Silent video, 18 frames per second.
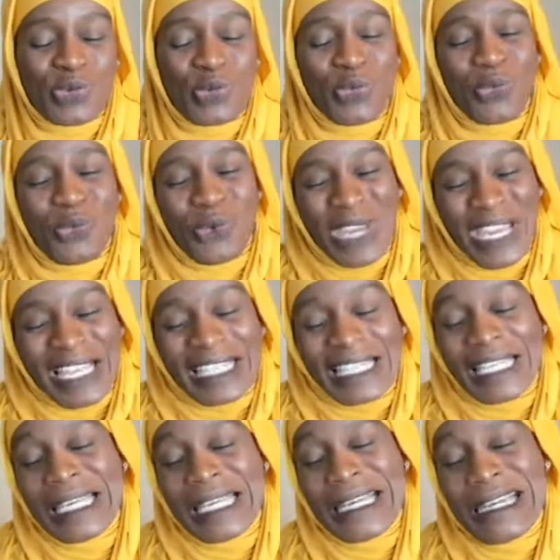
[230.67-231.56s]

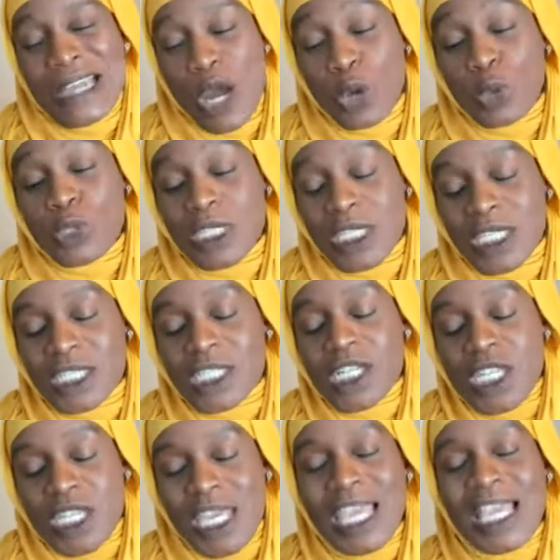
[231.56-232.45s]
really no
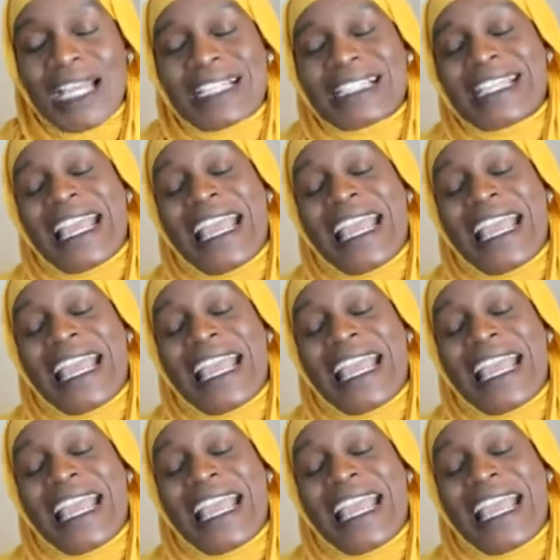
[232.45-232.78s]
such thing as